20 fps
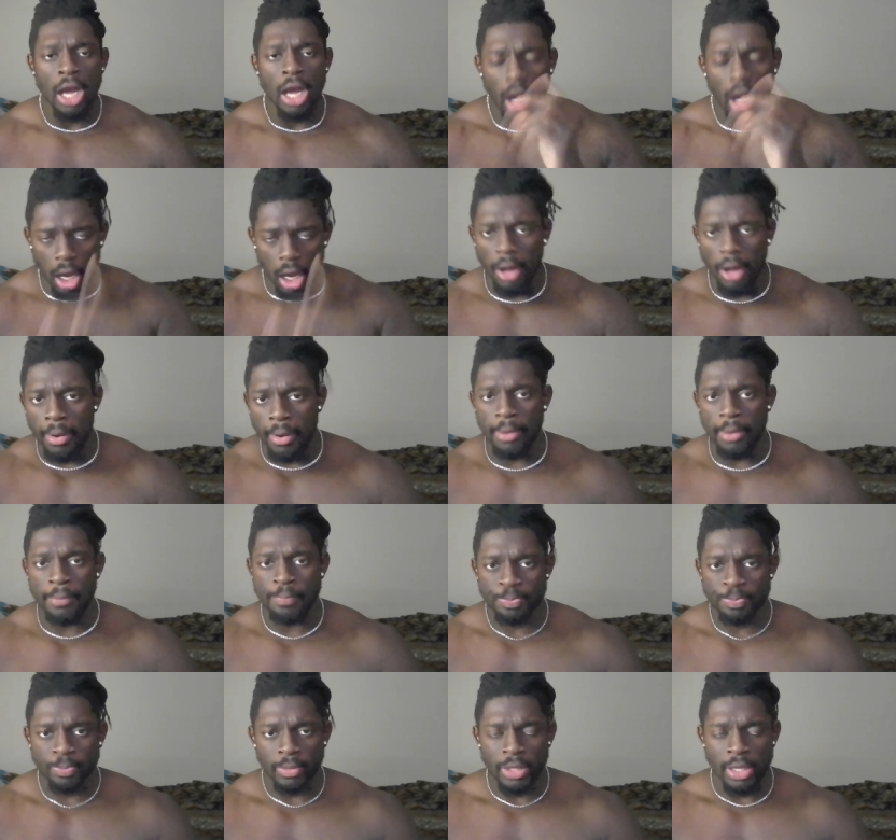Um,
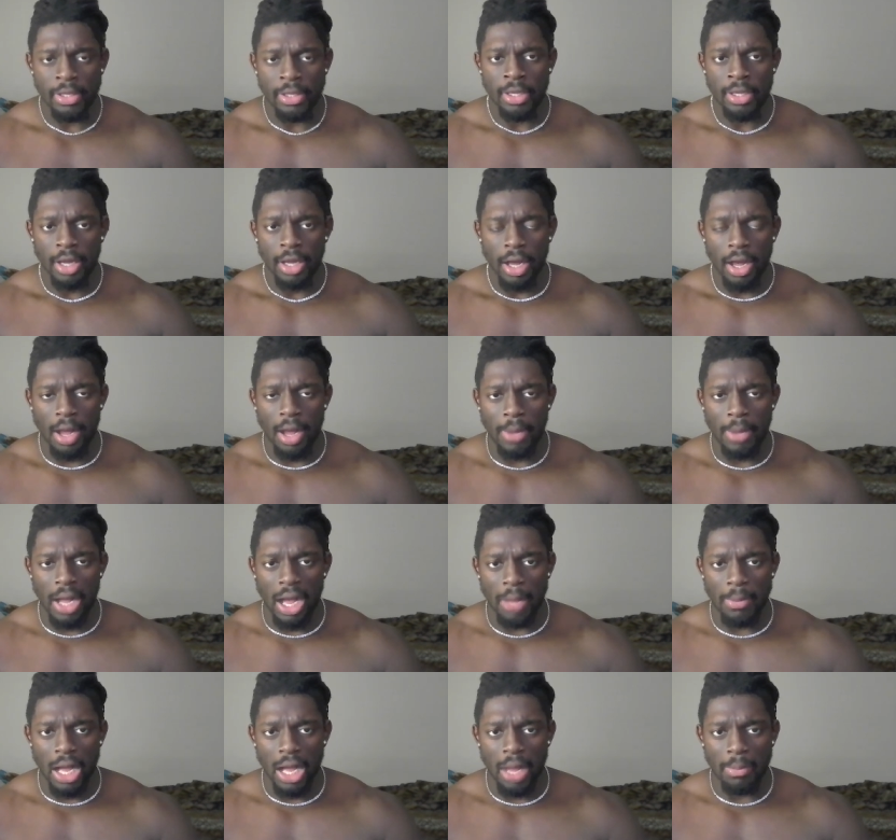um,
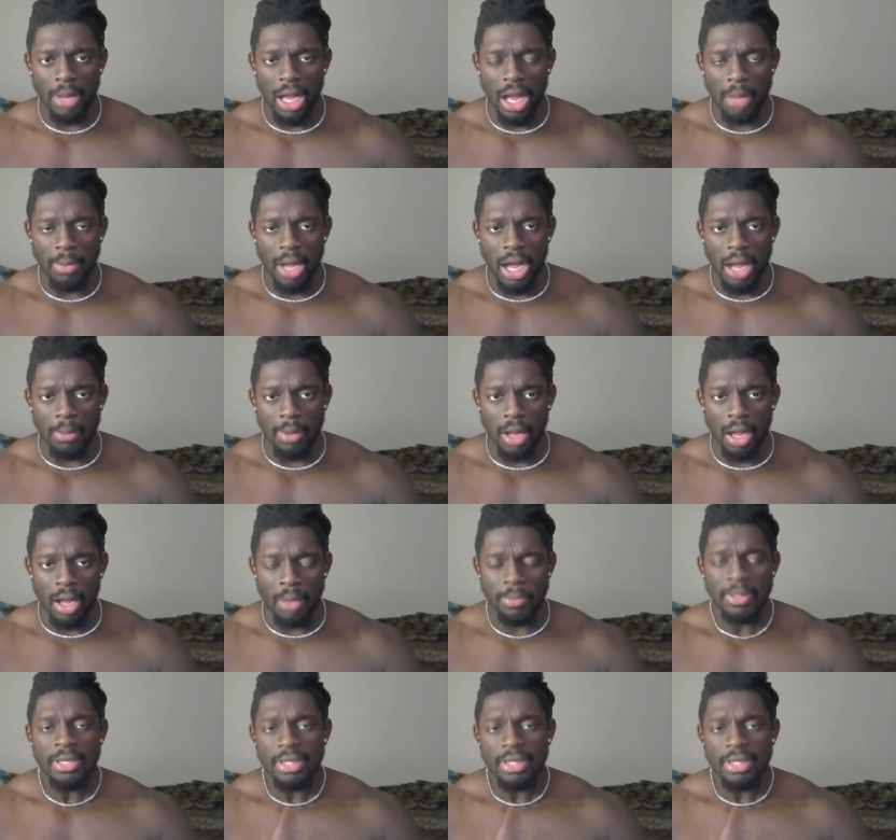um, um, um, um, um.